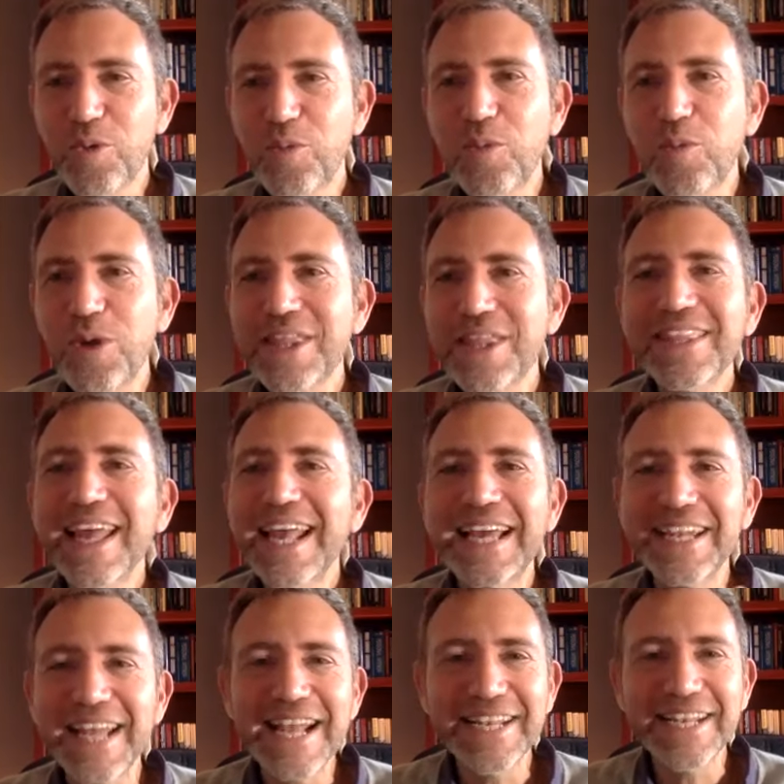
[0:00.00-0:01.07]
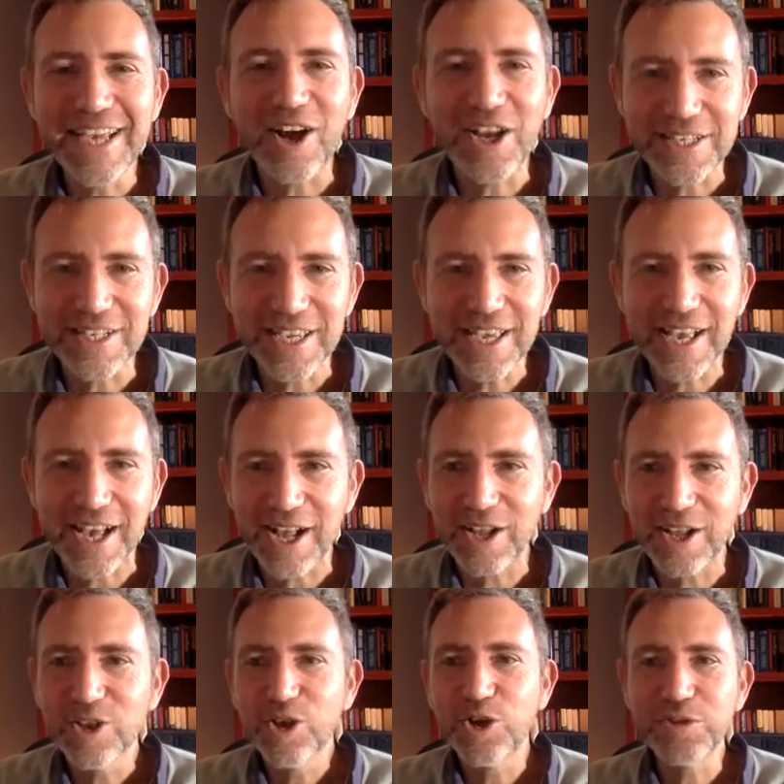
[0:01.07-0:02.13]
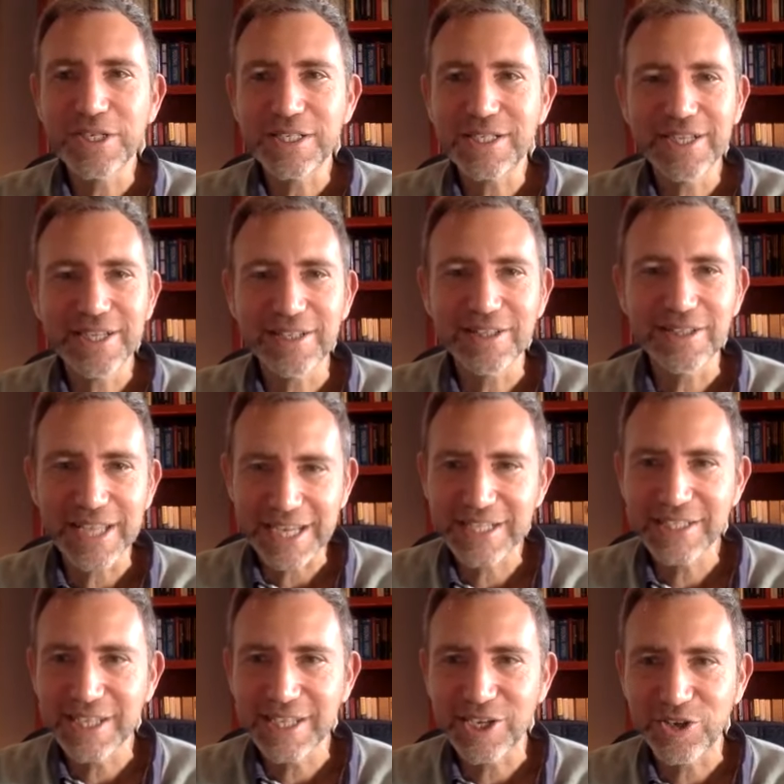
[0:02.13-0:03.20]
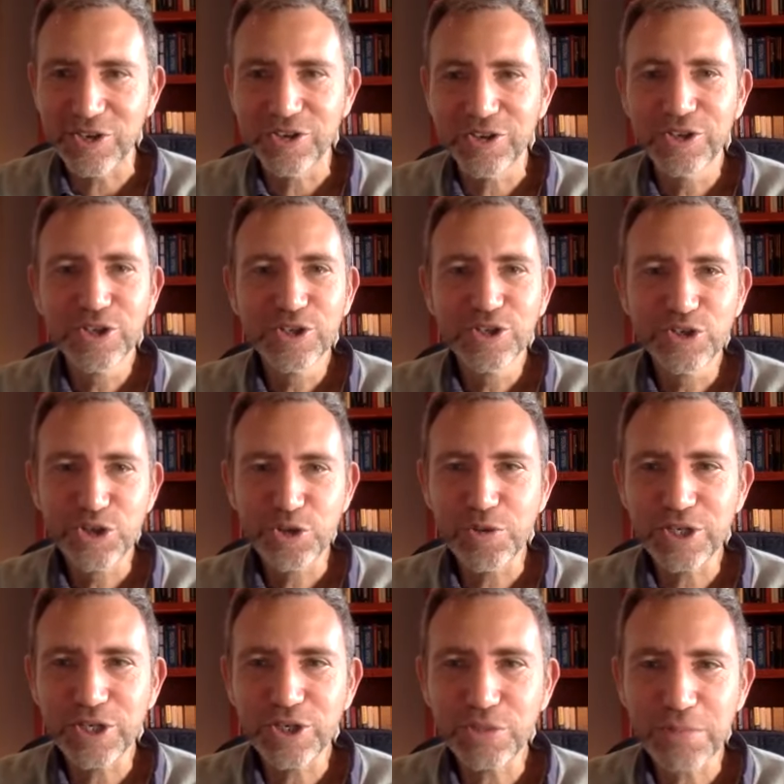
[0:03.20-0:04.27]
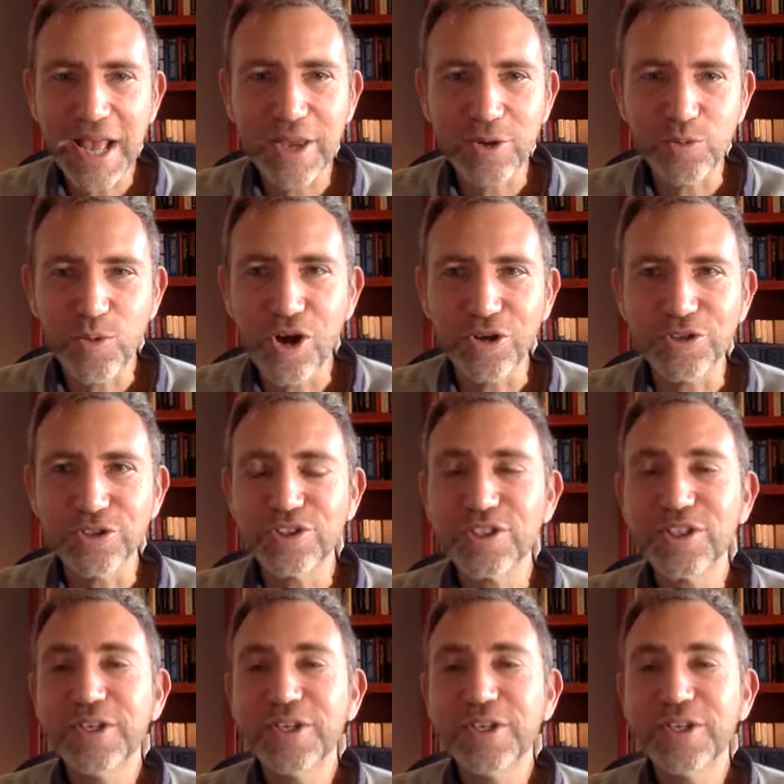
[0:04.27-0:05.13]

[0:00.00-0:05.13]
whether they had any idea who this little Indian Jewish man was.